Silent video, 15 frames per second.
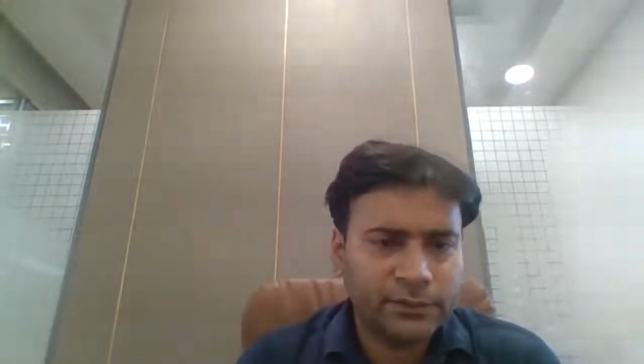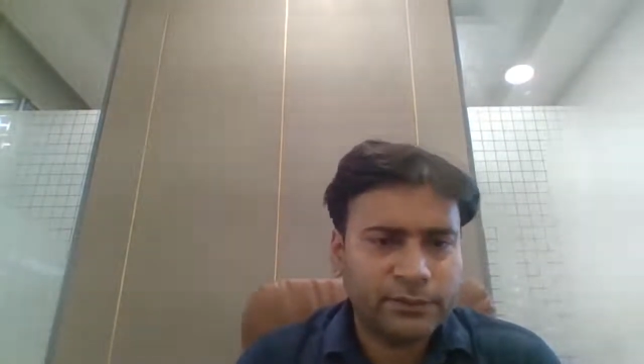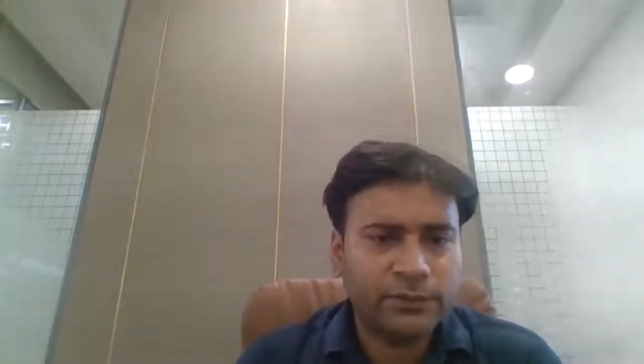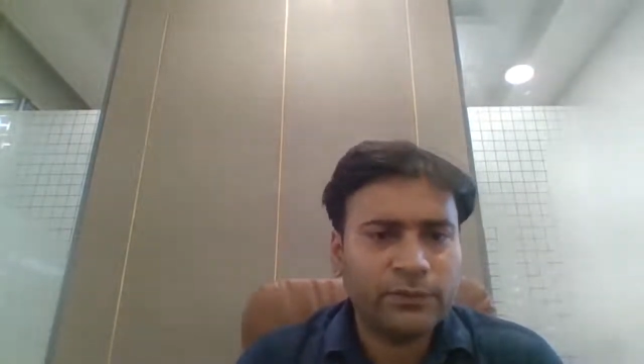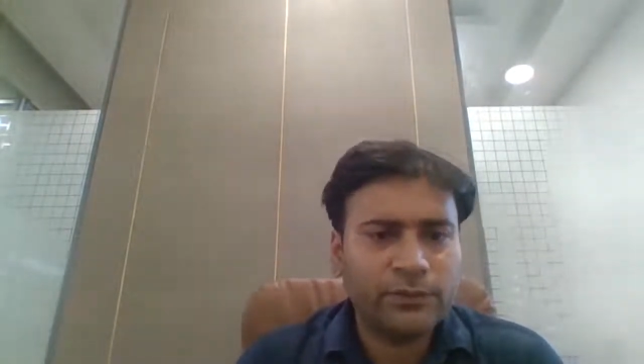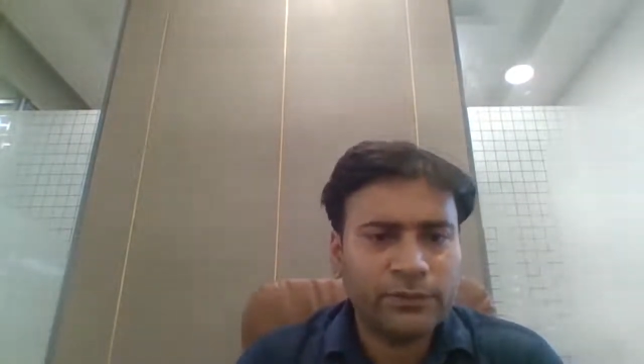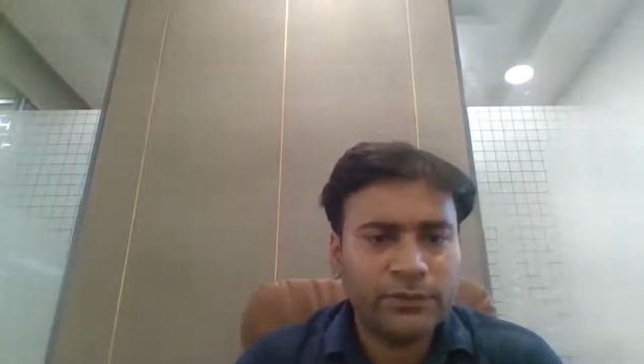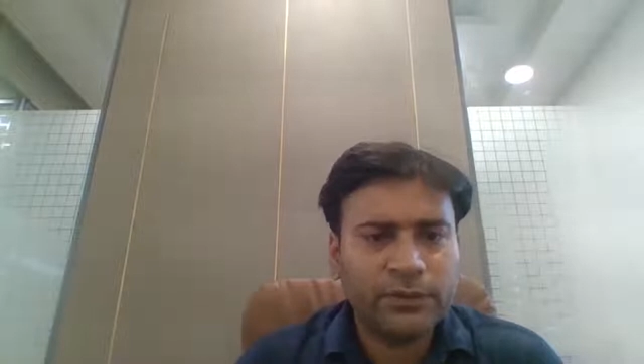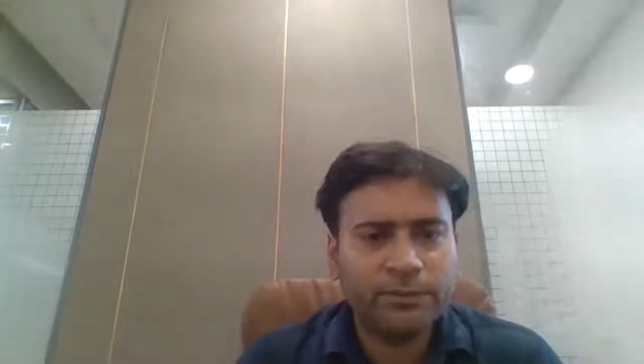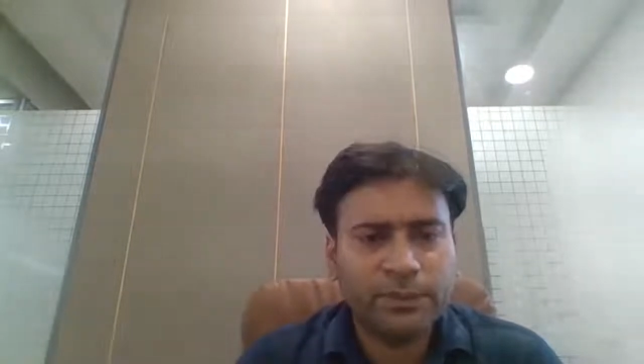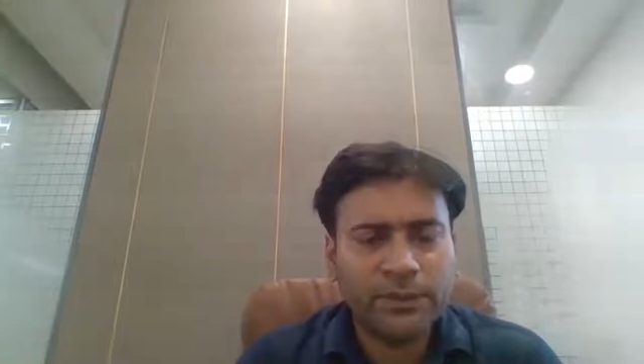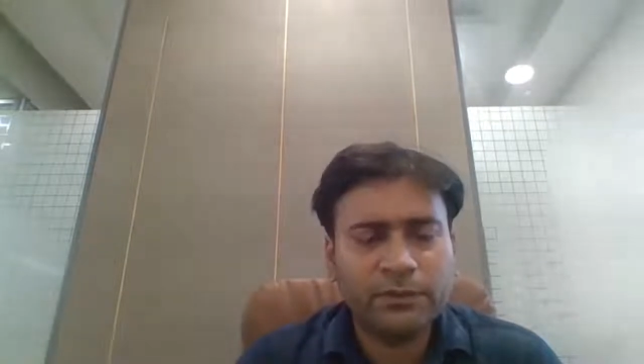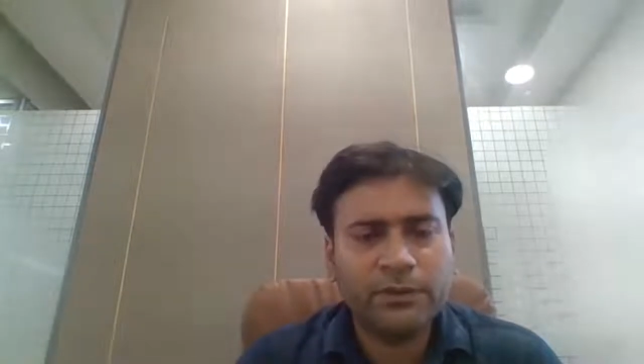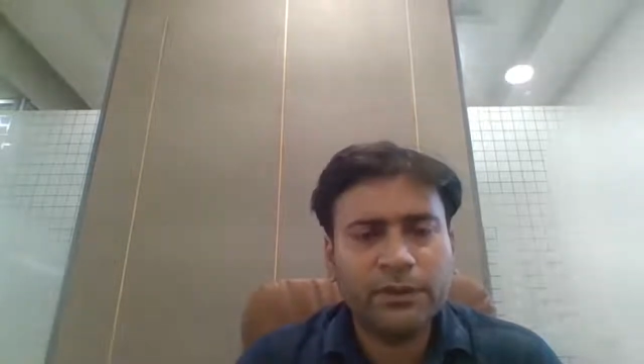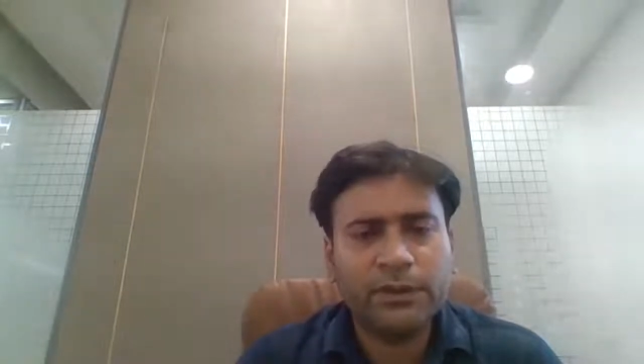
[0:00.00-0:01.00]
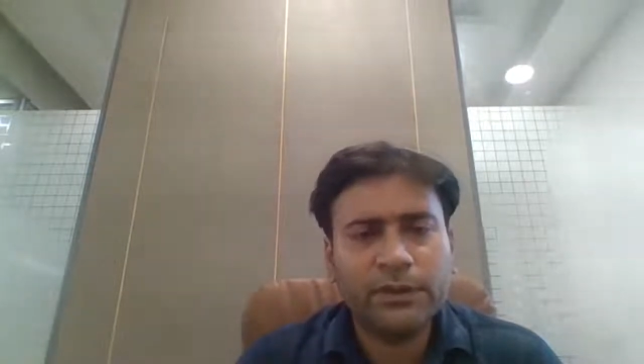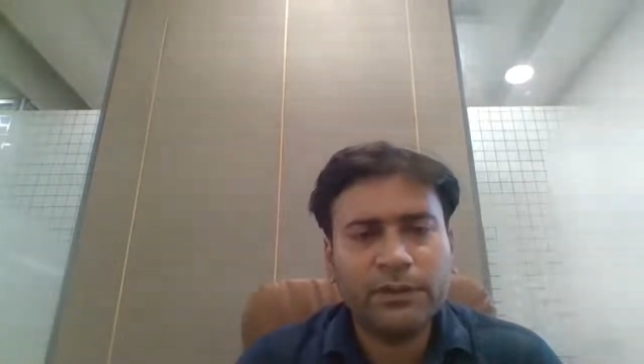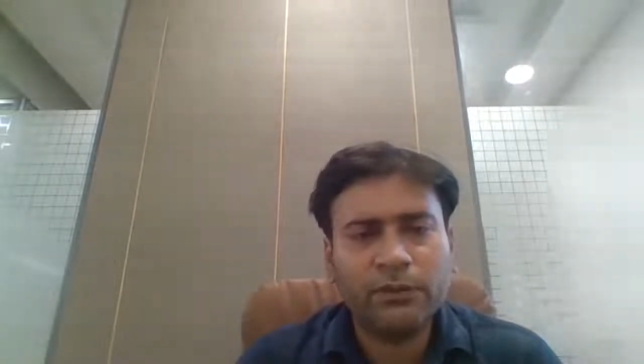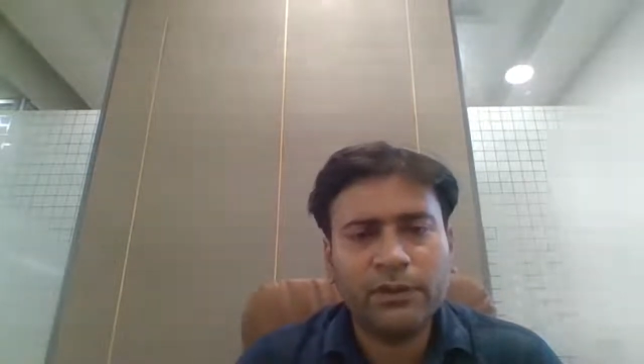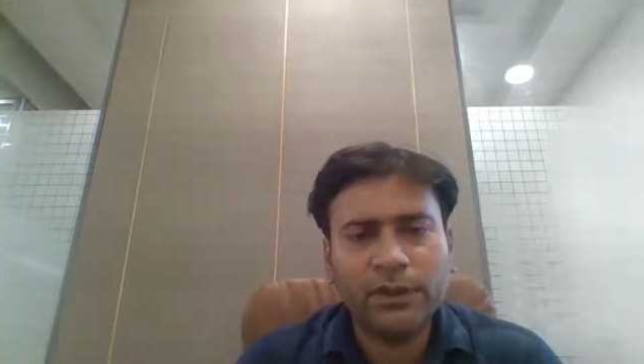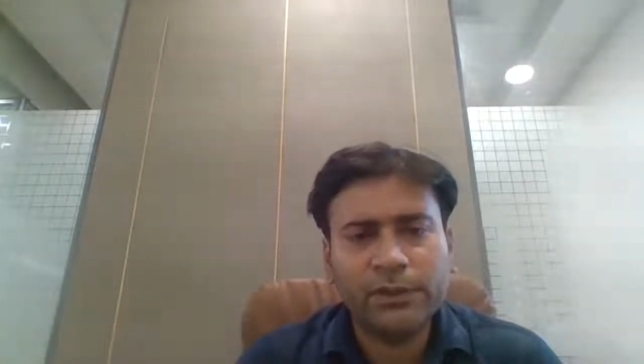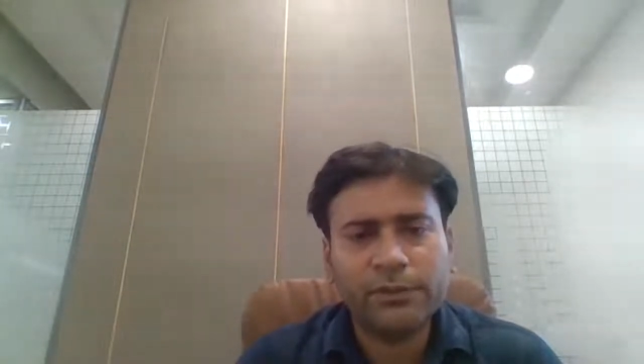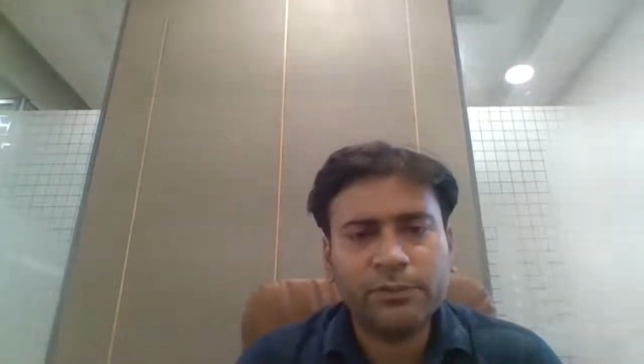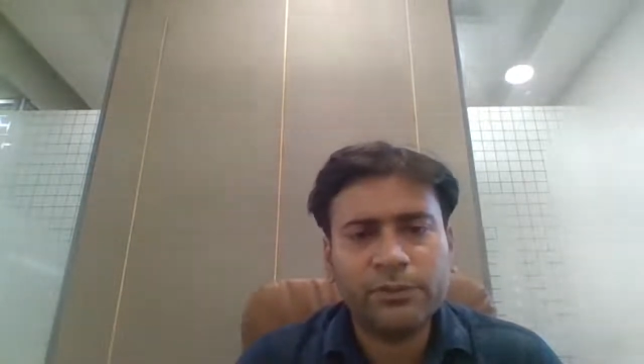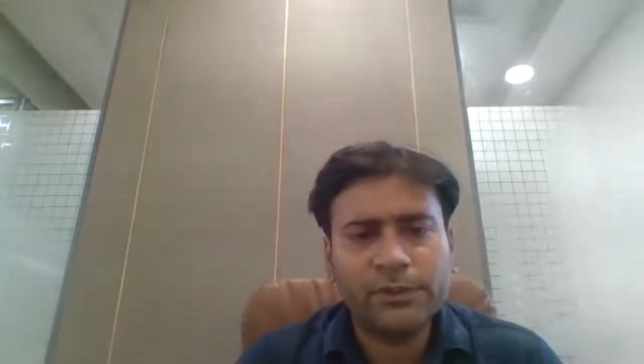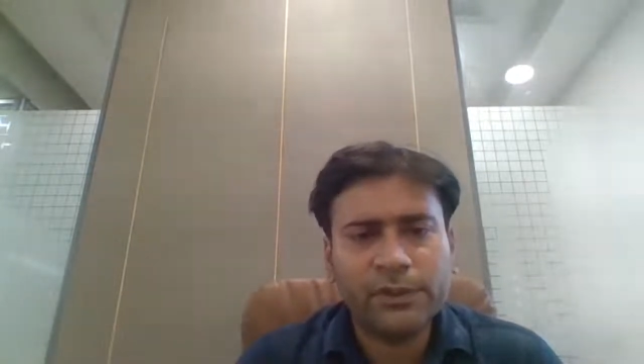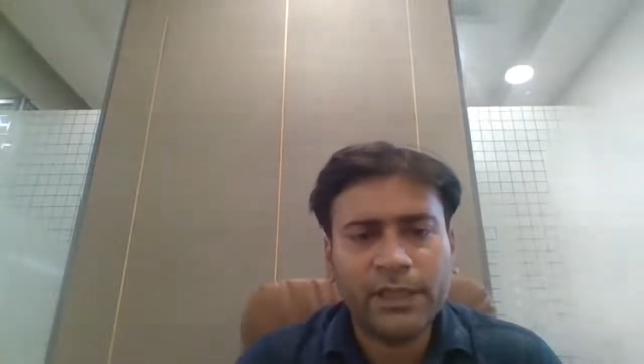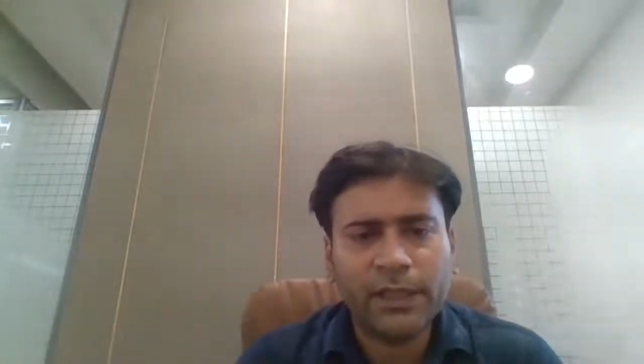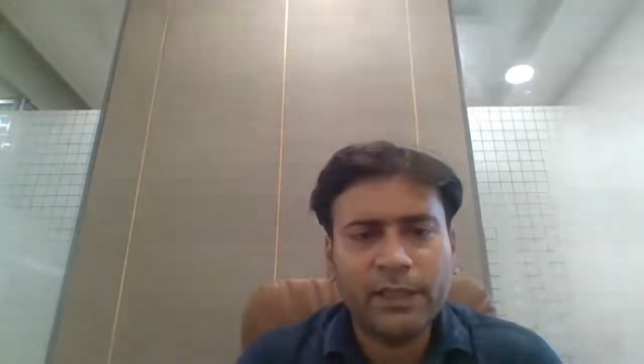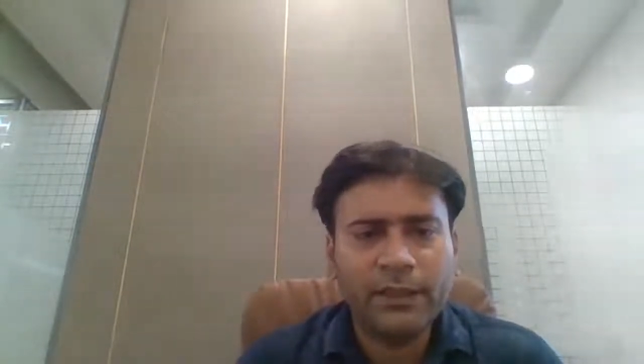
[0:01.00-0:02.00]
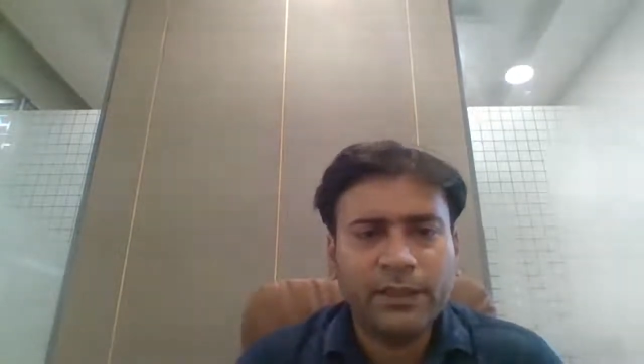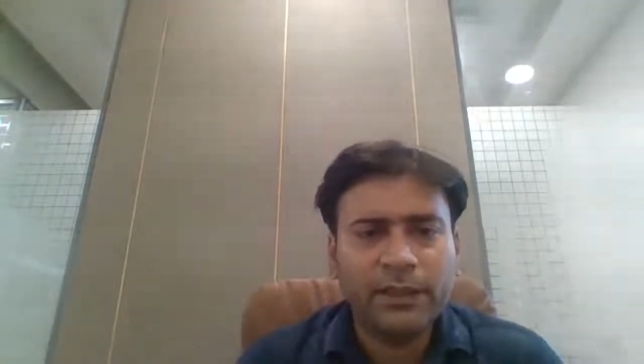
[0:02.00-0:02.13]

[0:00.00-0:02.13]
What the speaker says: growth, particularly on export side.